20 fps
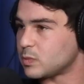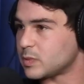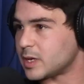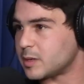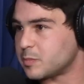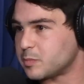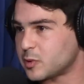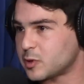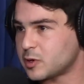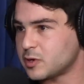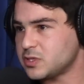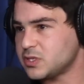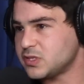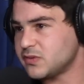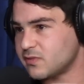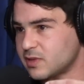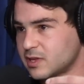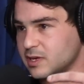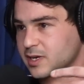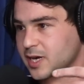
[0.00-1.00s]
And because
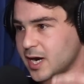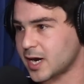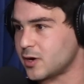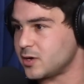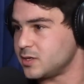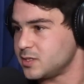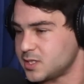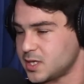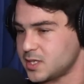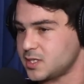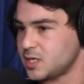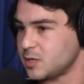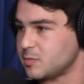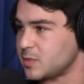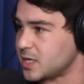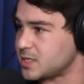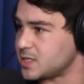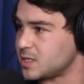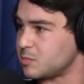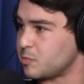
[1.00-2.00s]
of the current system
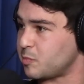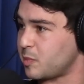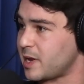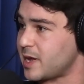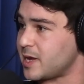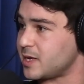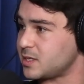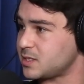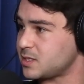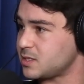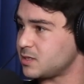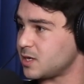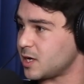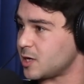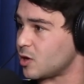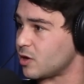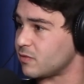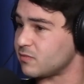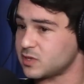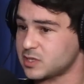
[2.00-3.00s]
that's in place,
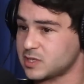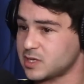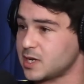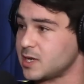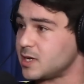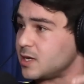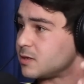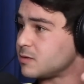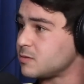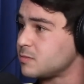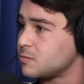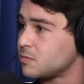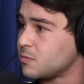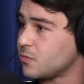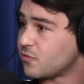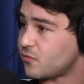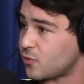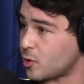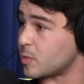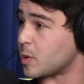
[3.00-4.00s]
and obviously
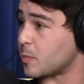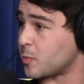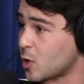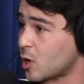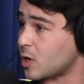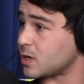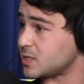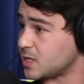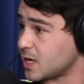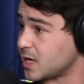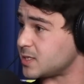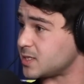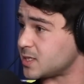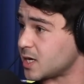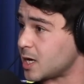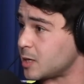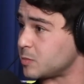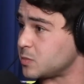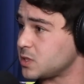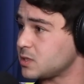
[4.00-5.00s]
from apartheid
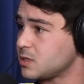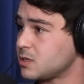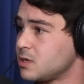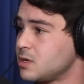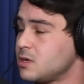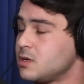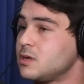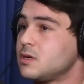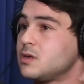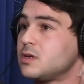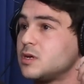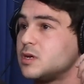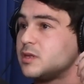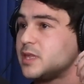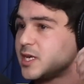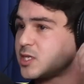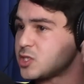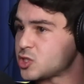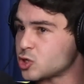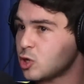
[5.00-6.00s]
times,
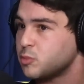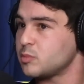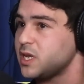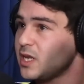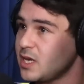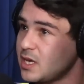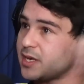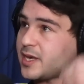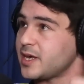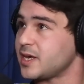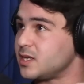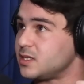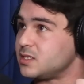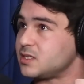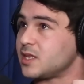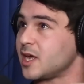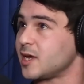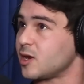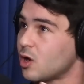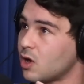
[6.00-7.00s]
there's so many
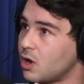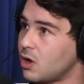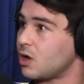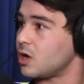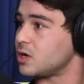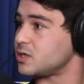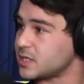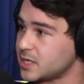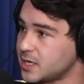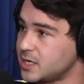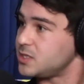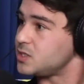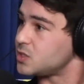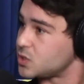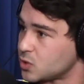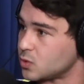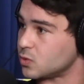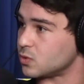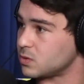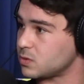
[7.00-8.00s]
kids that aren't in
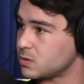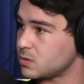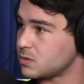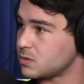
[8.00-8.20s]
school.